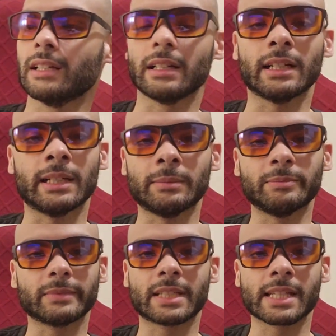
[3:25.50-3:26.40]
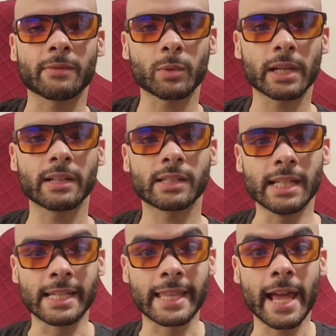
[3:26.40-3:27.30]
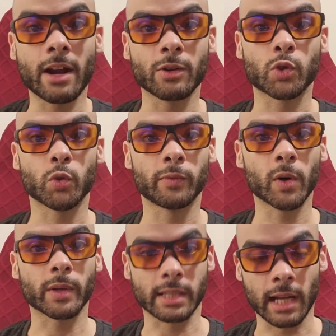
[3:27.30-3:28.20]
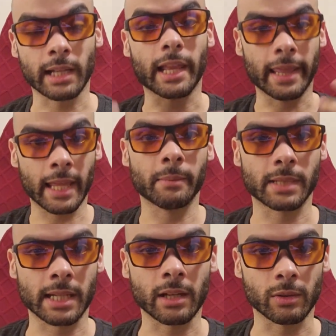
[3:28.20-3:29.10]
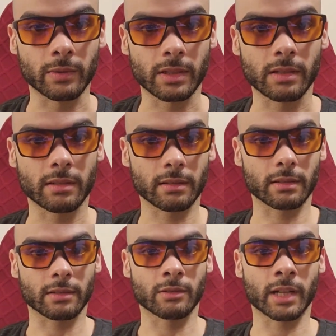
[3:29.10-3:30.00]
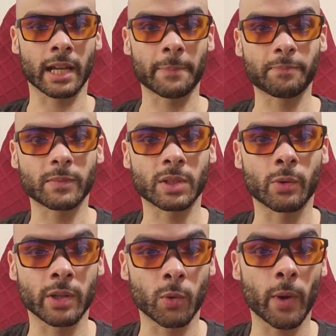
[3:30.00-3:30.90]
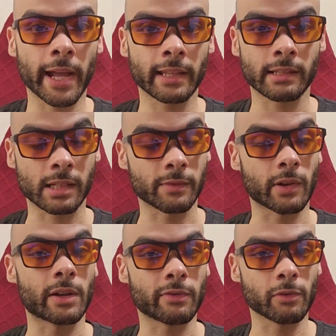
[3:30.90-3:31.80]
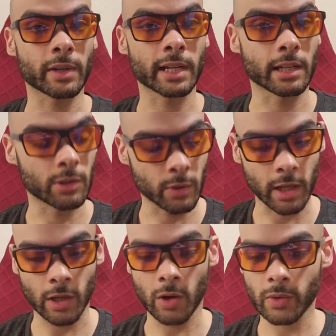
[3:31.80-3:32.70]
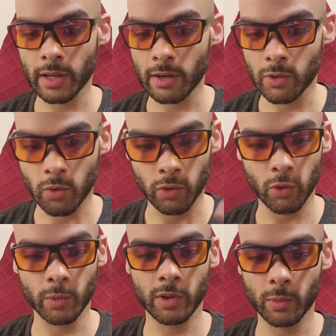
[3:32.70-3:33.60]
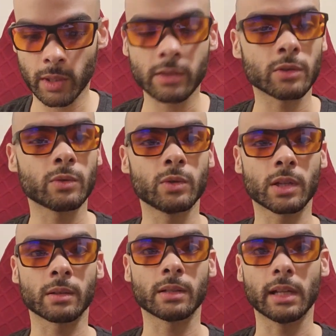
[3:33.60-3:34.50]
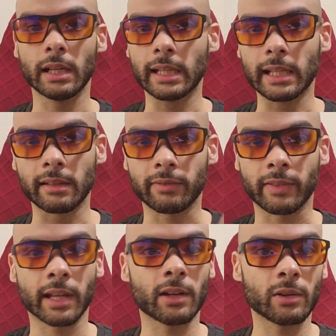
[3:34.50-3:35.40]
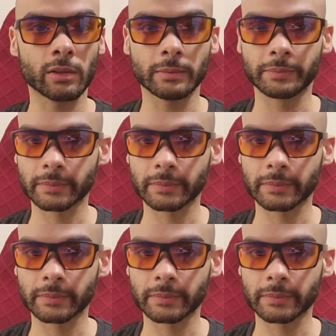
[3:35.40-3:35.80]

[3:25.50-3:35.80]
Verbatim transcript: Because everyone else is there to focus on themselves, okay? So in a way, this is very freeing. You can go there, you can do what you want to do, you can fail,